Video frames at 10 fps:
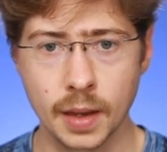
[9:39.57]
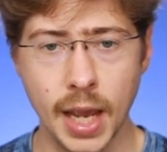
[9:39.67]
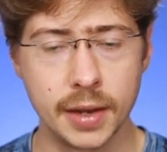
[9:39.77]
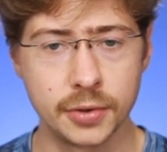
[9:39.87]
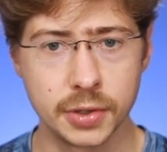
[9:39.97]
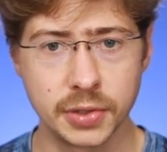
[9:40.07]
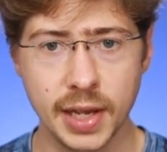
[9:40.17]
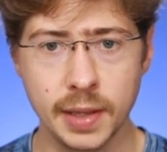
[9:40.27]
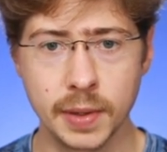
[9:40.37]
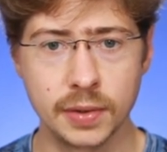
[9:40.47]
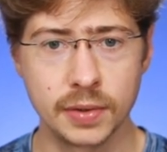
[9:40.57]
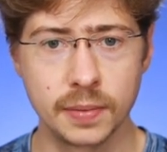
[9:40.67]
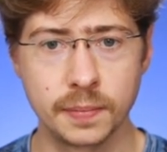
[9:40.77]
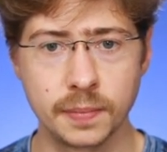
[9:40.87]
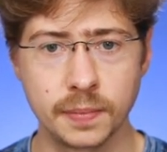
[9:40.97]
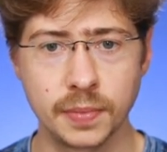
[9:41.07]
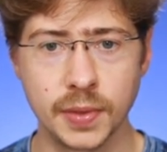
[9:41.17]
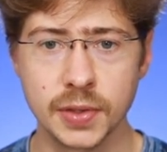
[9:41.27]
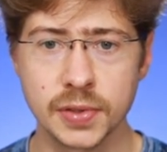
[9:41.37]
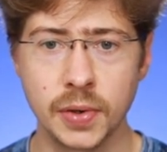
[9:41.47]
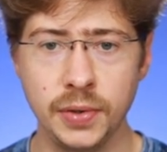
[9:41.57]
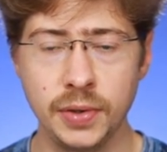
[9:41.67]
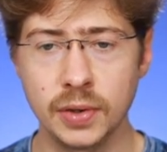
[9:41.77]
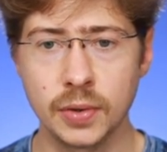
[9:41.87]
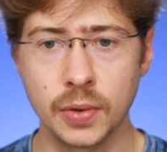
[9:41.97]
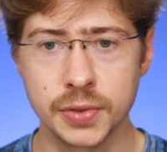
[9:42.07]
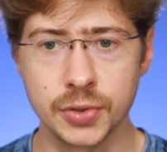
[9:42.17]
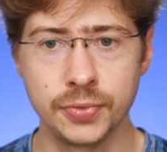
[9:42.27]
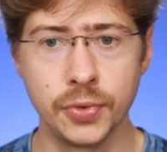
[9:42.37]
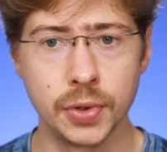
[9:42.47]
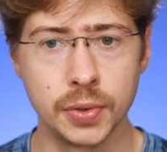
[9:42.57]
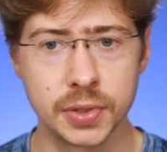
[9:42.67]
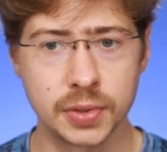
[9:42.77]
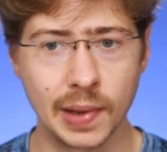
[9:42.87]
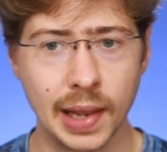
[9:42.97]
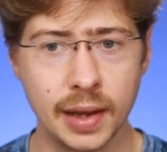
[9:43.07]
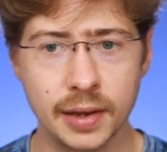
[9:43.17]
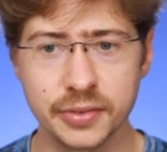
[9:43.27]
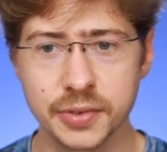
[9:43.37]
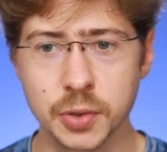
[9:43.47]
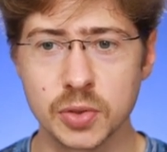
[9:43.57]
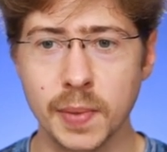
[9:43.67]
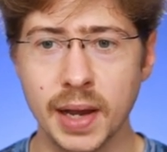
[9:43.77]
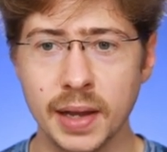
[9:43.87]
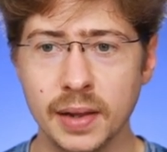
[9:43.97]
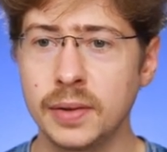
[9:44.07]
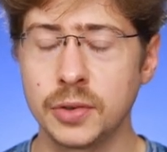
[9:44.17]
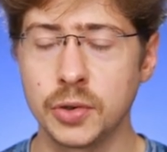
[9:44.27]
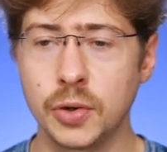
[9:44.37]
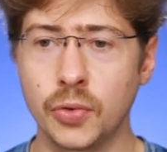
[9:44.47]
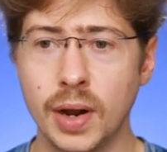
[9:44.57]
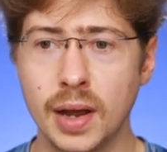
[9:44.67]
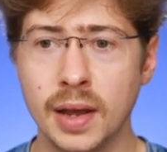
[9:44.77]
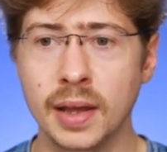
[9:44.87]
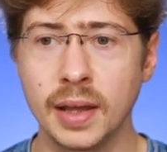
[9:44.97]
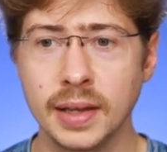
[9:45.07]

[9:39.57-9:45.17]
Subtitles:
Entertainment. This content causes viewers to laugh, to smile, to cry.